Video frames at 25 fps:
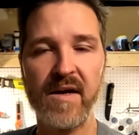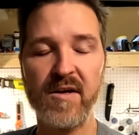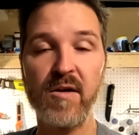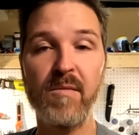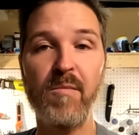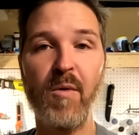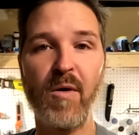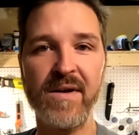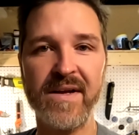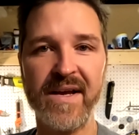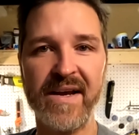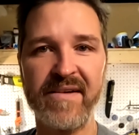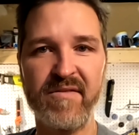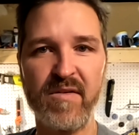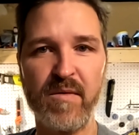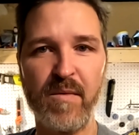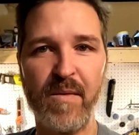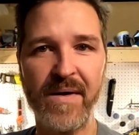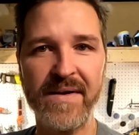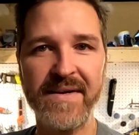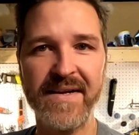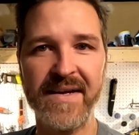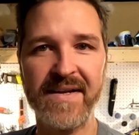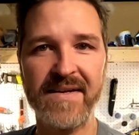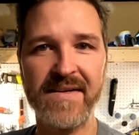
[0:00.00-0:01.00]
Good morning,
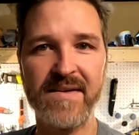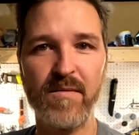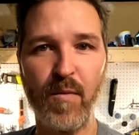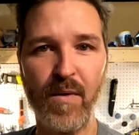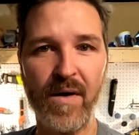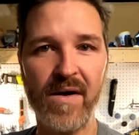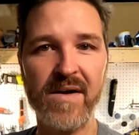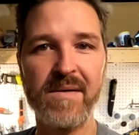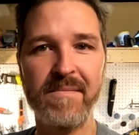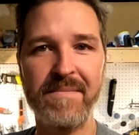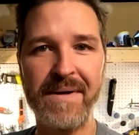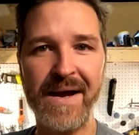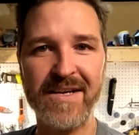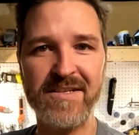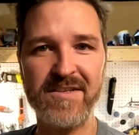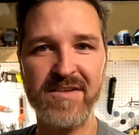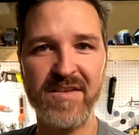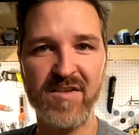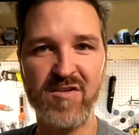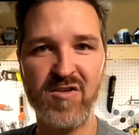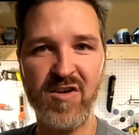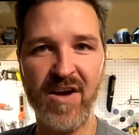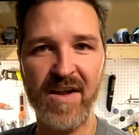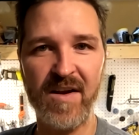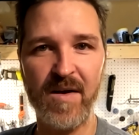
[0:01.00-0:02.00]
everyone, and welcome back
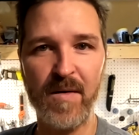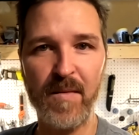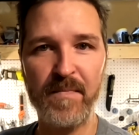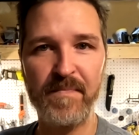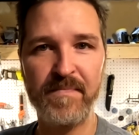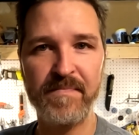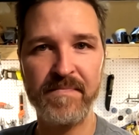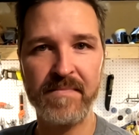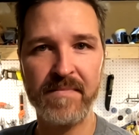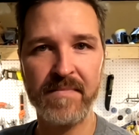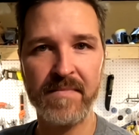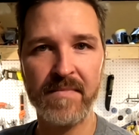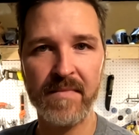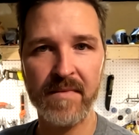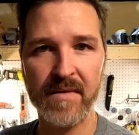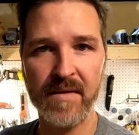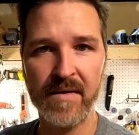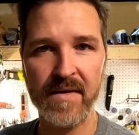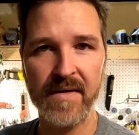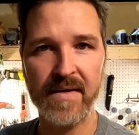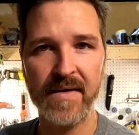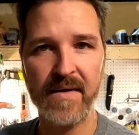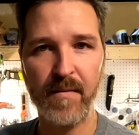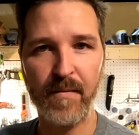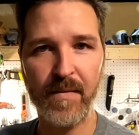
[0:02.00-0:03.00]
to the channel.
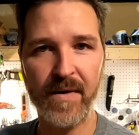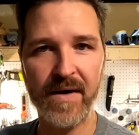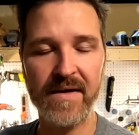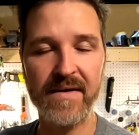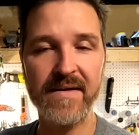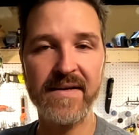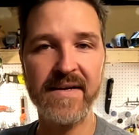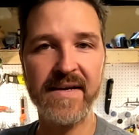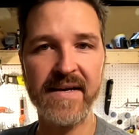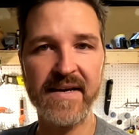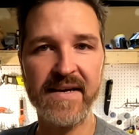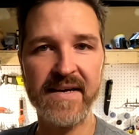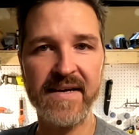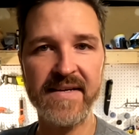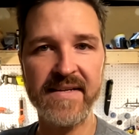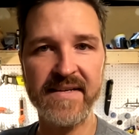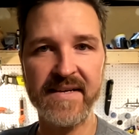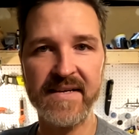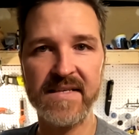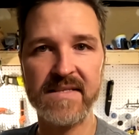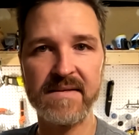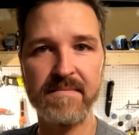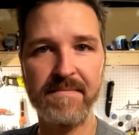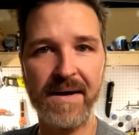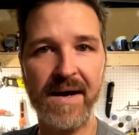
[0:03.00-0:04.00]
Well, it
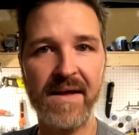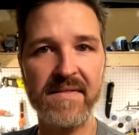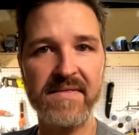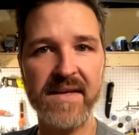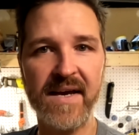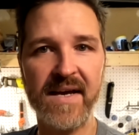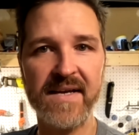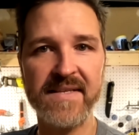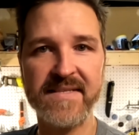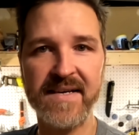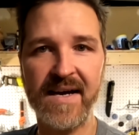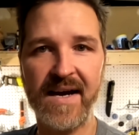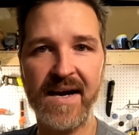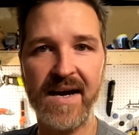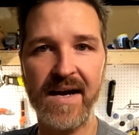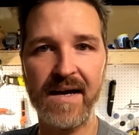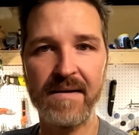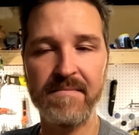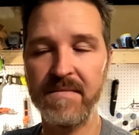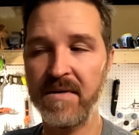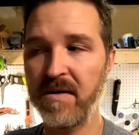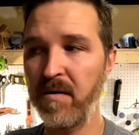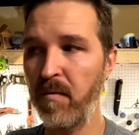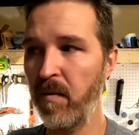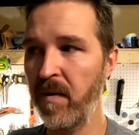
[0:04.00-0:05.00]
is about that
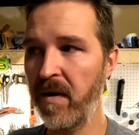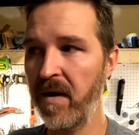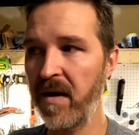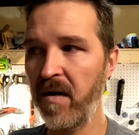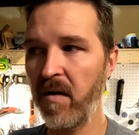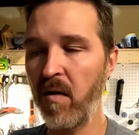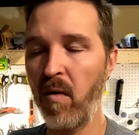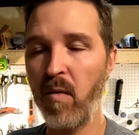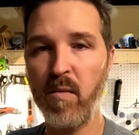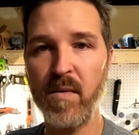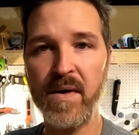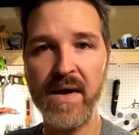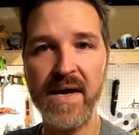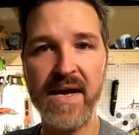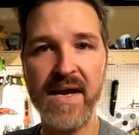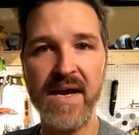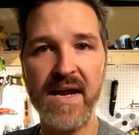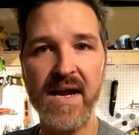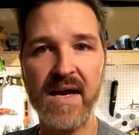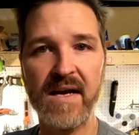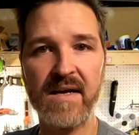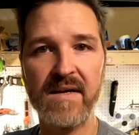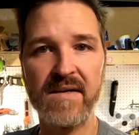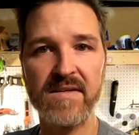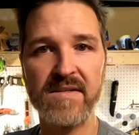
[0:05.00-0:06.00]
time where
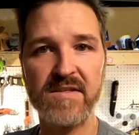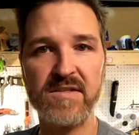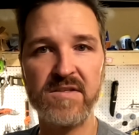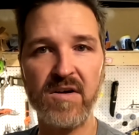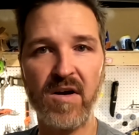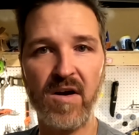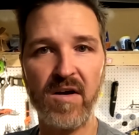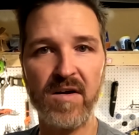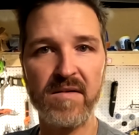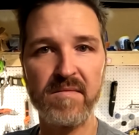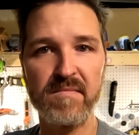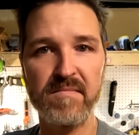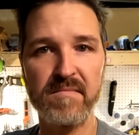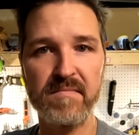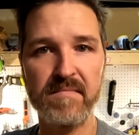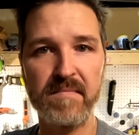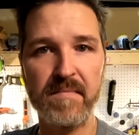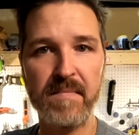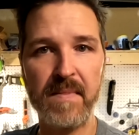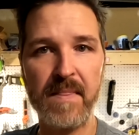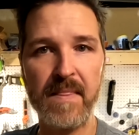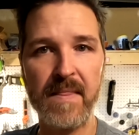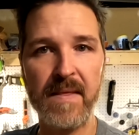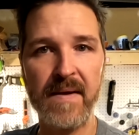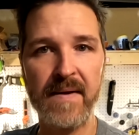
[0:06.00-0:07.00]
we start
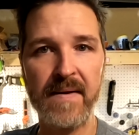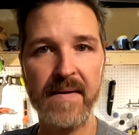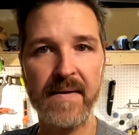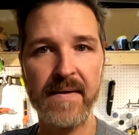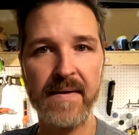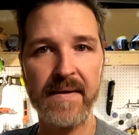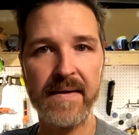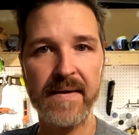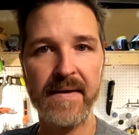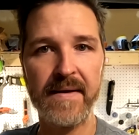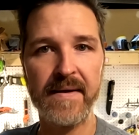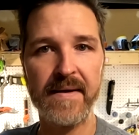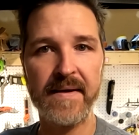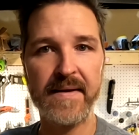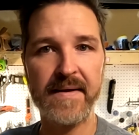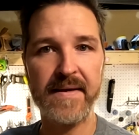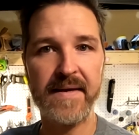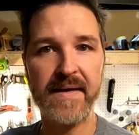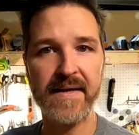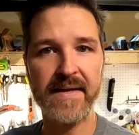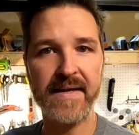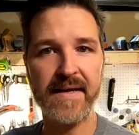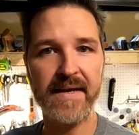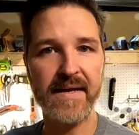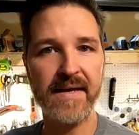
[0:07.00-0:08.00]

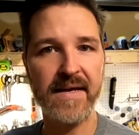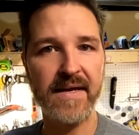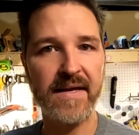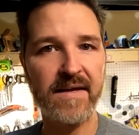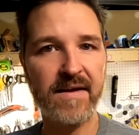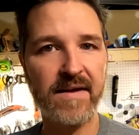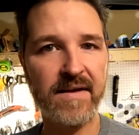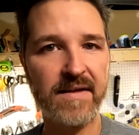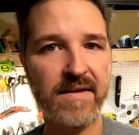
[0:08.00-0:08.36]
getting